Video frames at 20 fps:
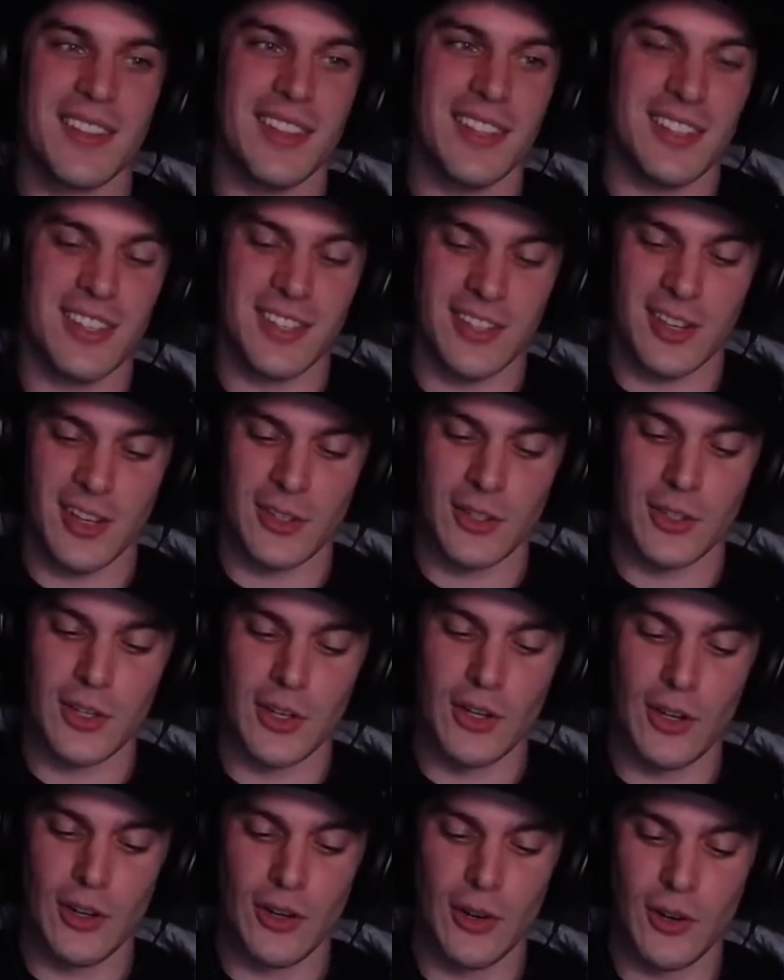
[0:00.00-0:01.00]
This is a
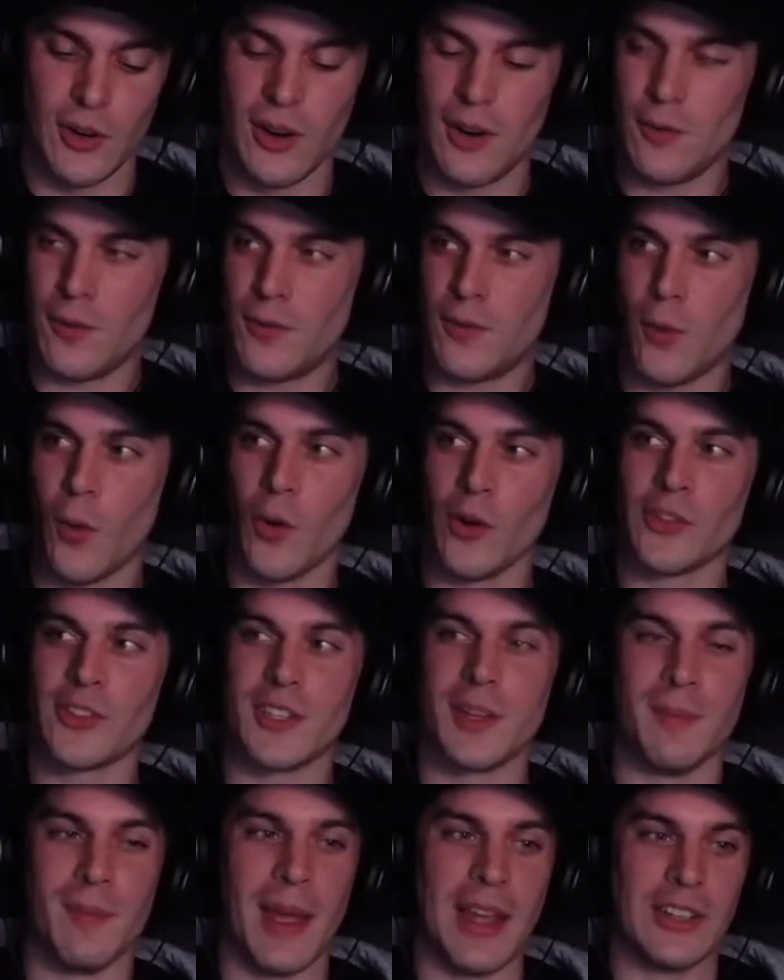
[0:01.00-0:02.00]
new fourth
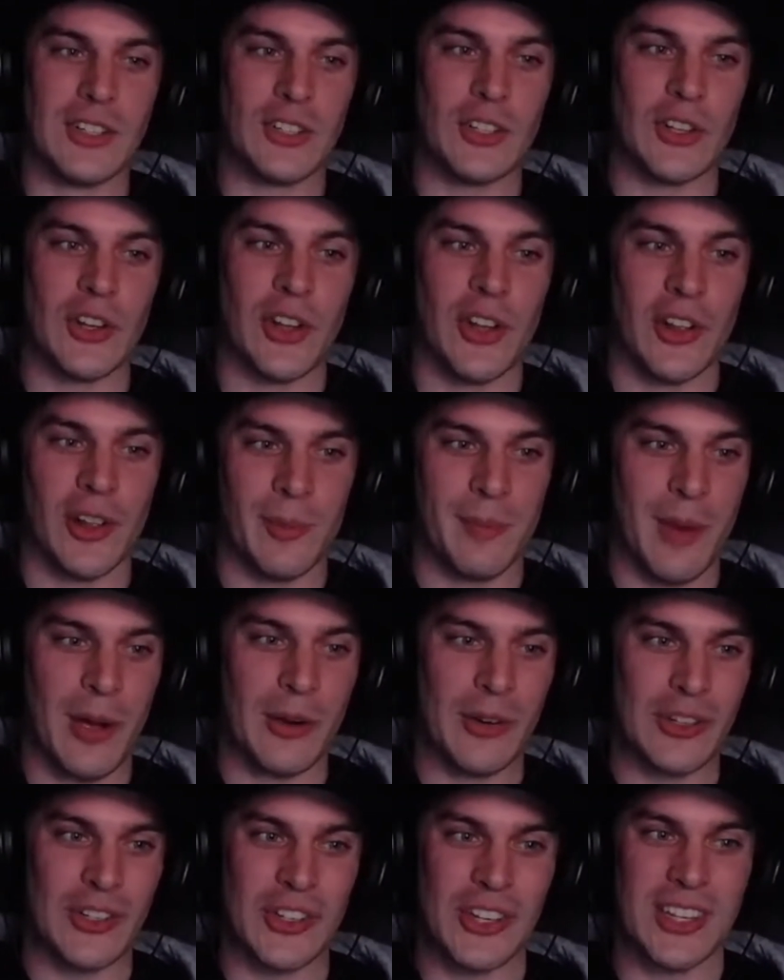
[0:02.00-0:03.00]
dimensional
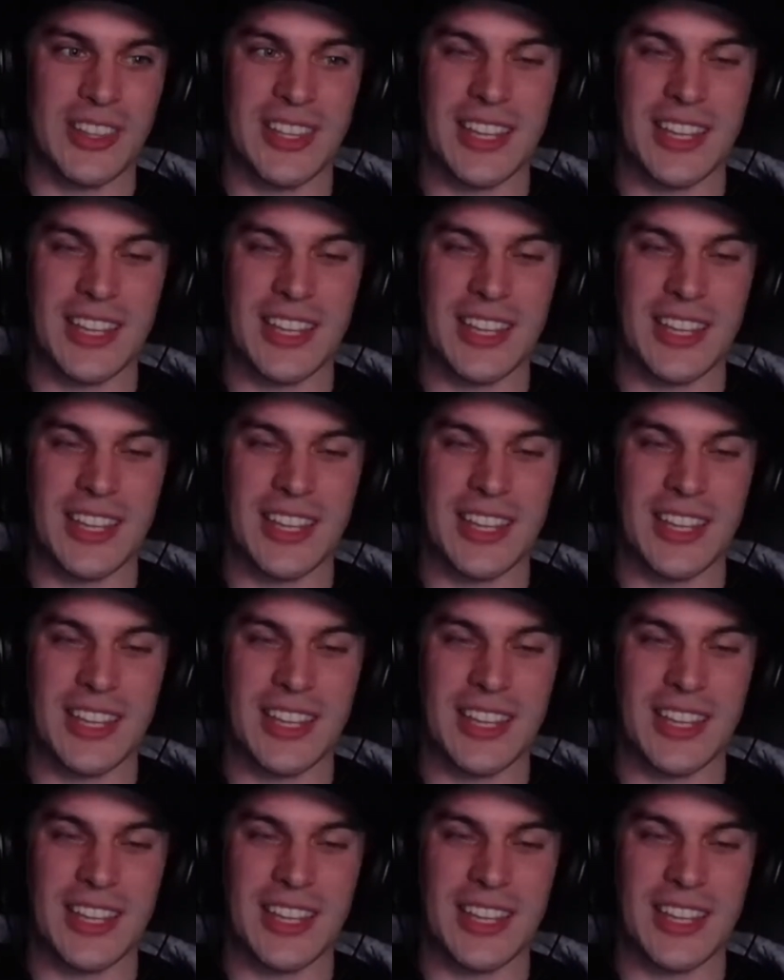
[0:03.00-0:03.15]
motion